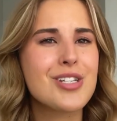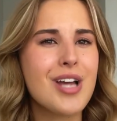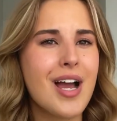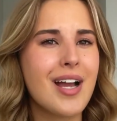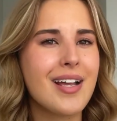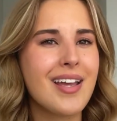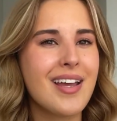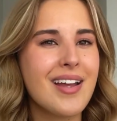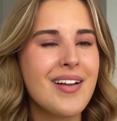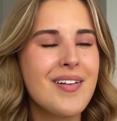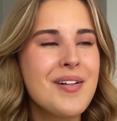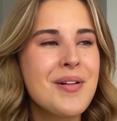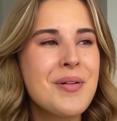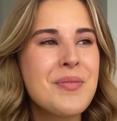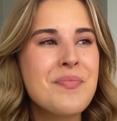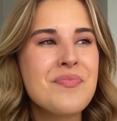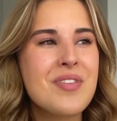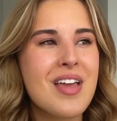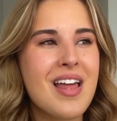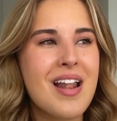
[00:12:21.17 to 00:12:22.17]
jacket.
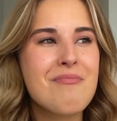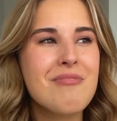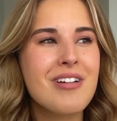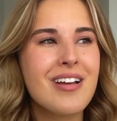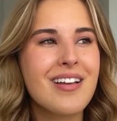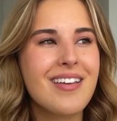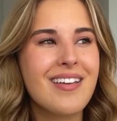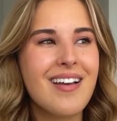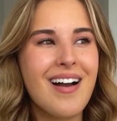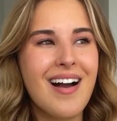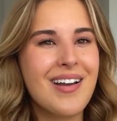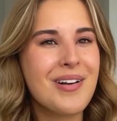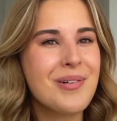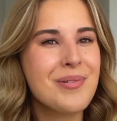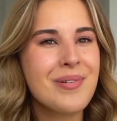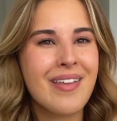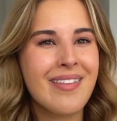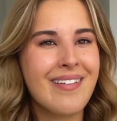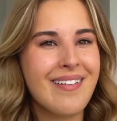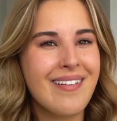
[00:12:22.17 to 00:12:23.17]
And I'm like, yeah, I
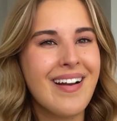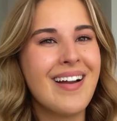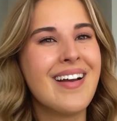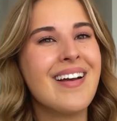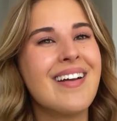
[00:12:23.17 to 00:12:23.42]
don't either.